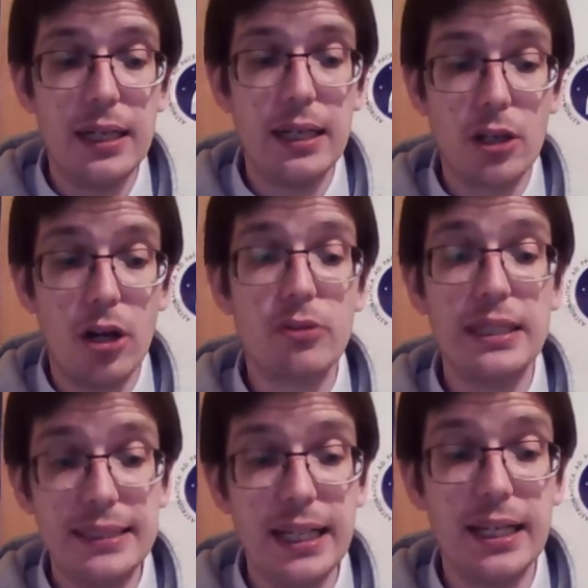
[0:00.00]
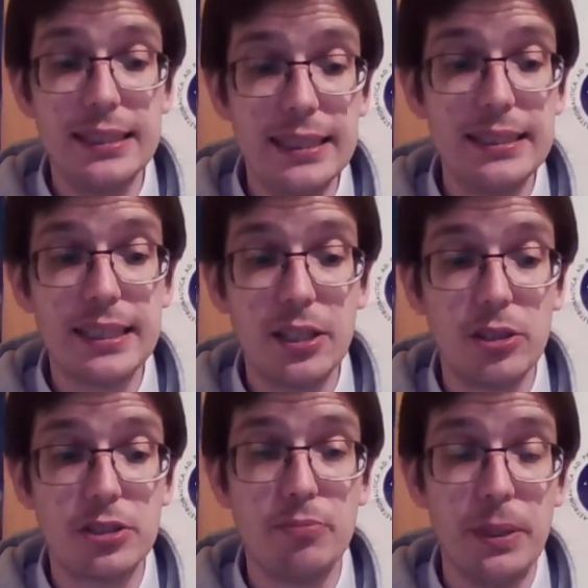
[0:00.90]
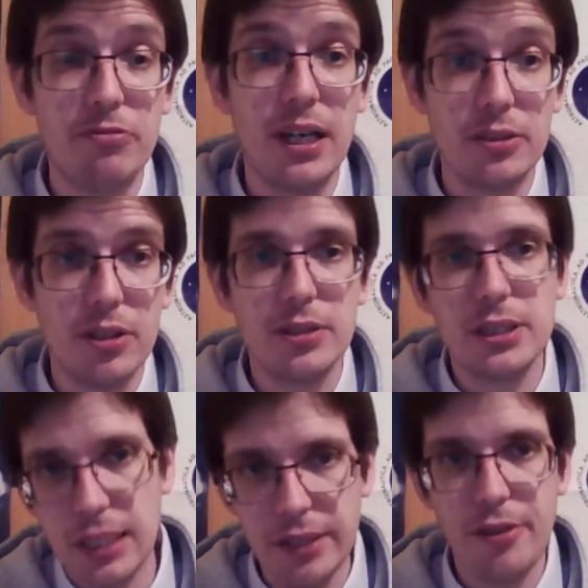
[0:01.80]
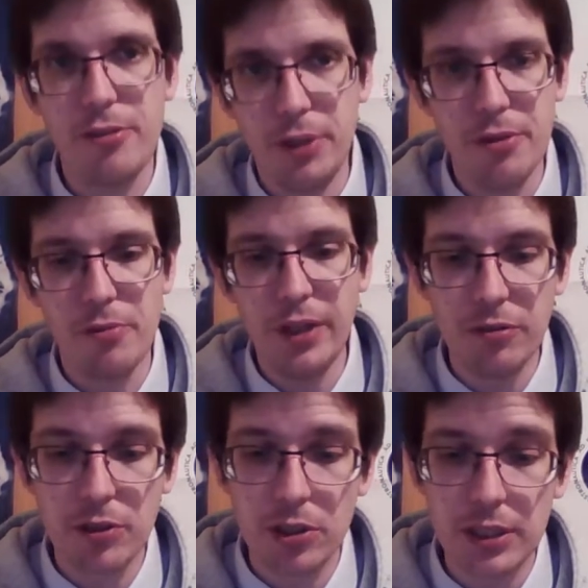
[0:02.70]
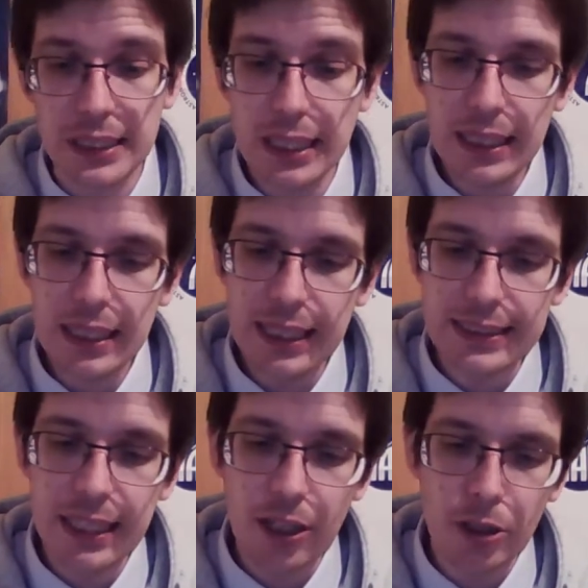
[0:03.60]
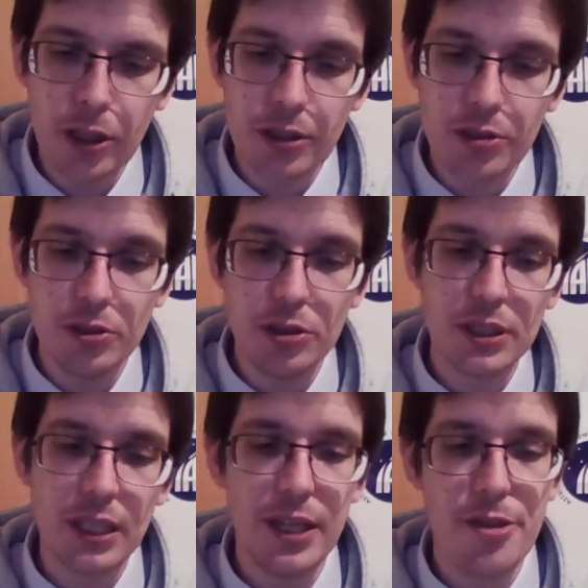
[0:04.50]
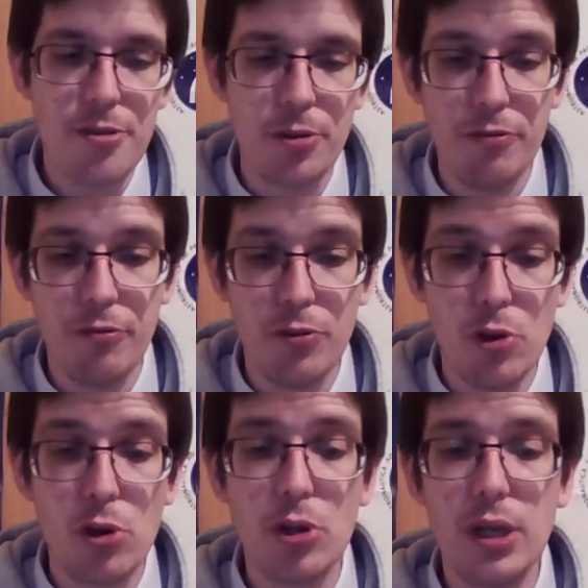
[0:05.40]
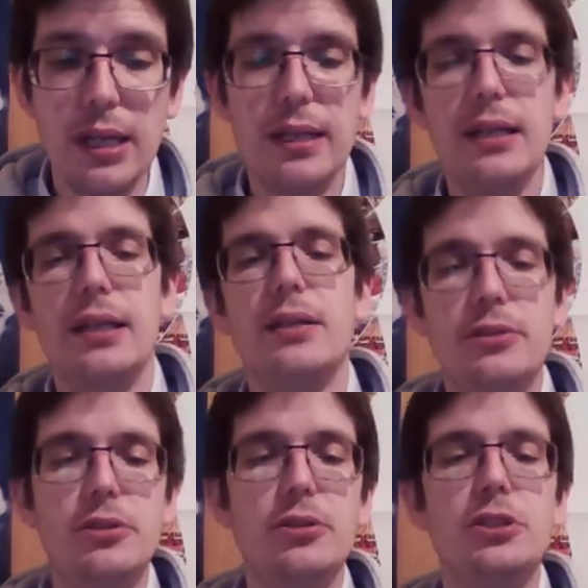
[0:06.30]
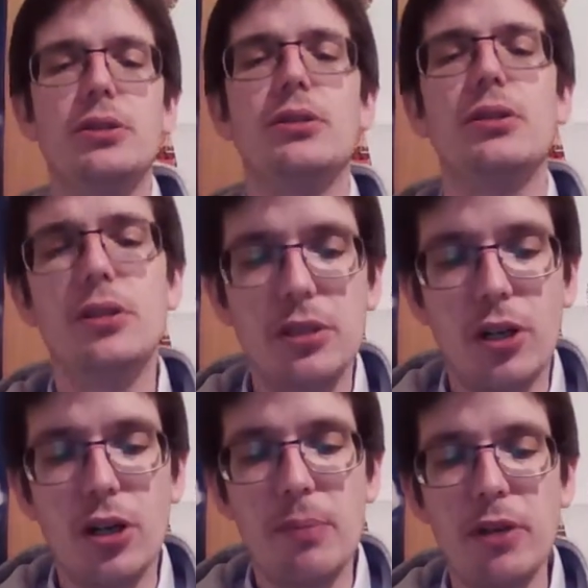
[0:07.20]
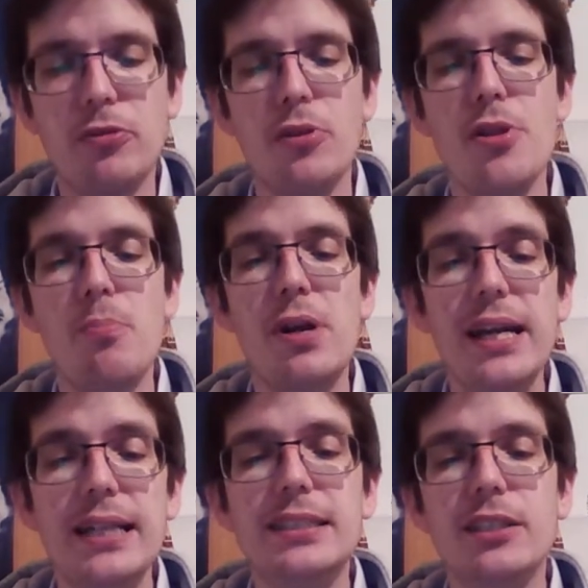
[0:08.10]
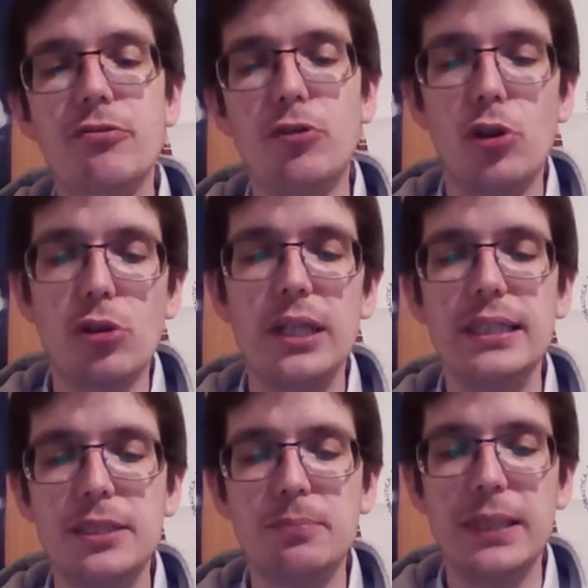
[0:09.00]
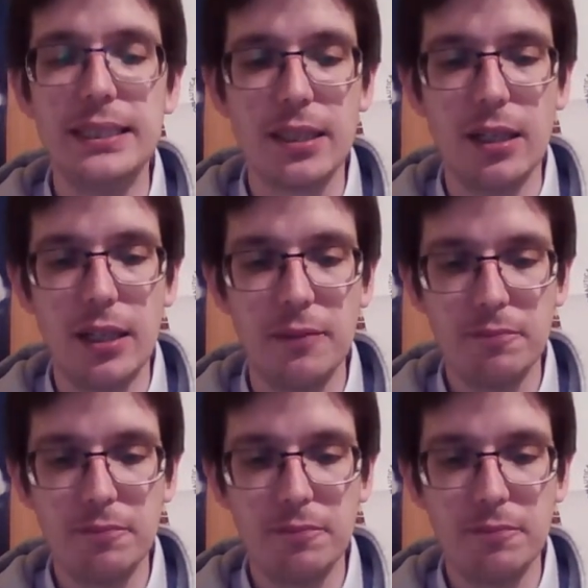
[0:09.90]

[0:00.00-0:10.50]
Congress, the IACs can also be found on slide 33, of course. Let's now go on to slide 34 to talk about further players and fora in space law.